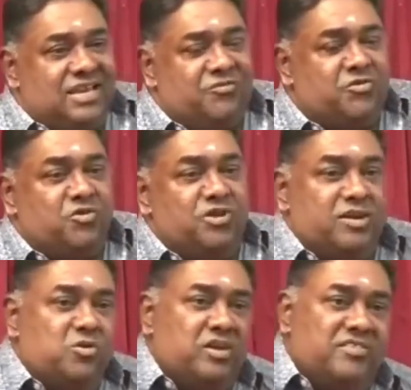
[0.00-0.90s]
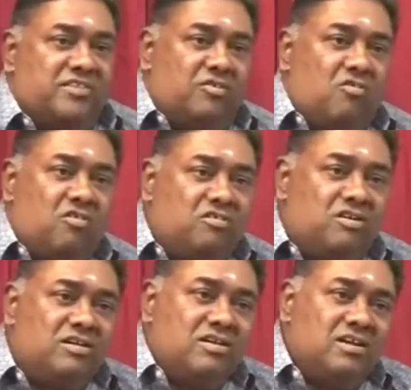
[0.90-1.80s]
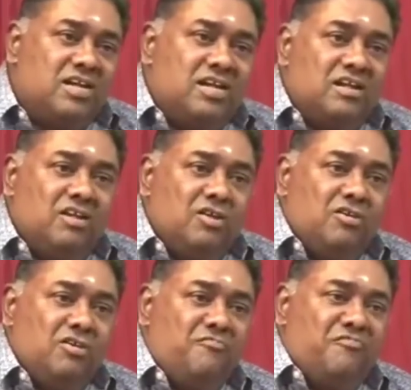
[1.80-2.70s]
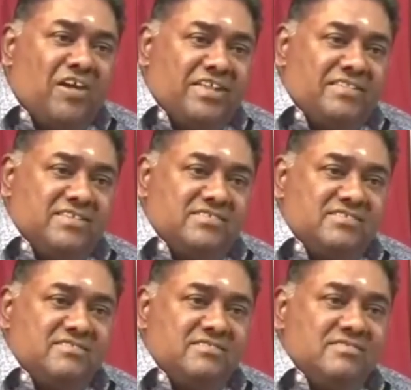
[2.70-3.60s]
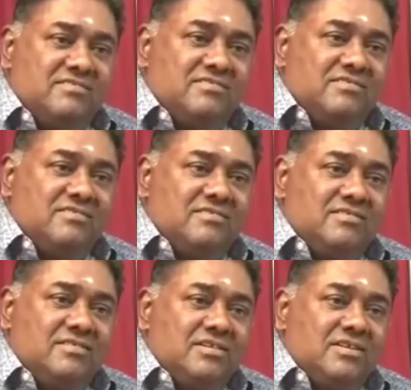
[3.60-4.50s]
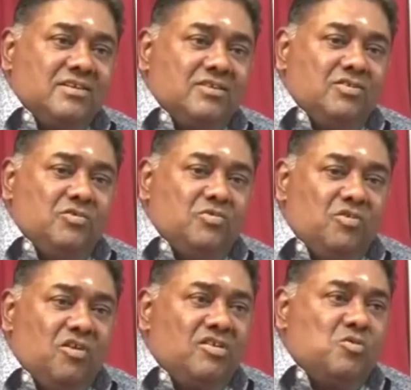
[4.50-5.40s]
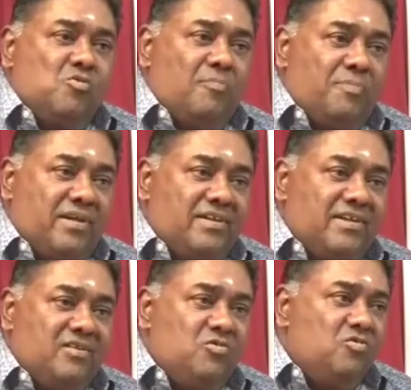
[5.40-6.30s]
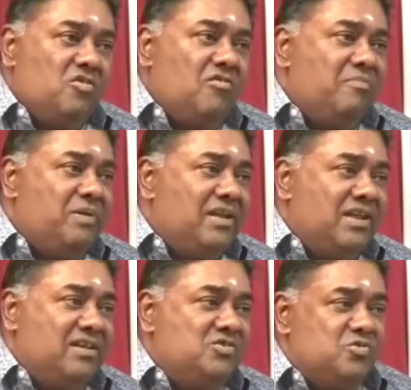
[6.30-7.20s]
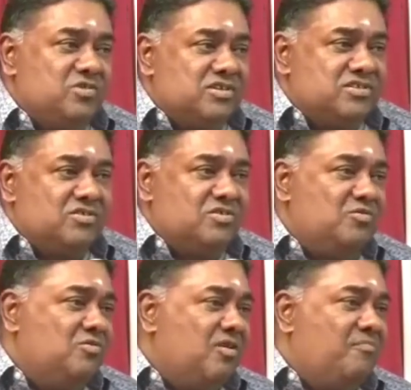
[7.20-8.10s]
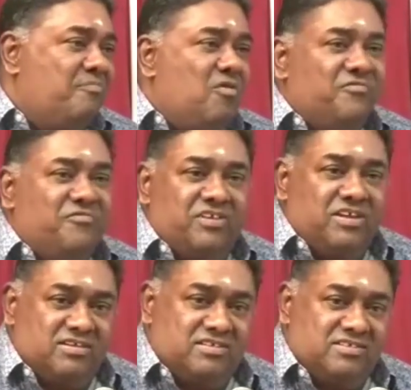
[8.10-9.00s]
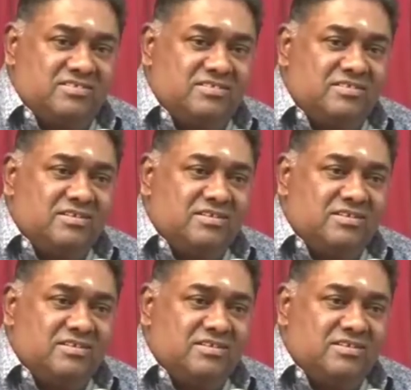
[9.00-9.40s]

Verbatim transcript: If you didn't do anything wrong, fight this. Do not cooperate and do not be like Judas or do not point fingers.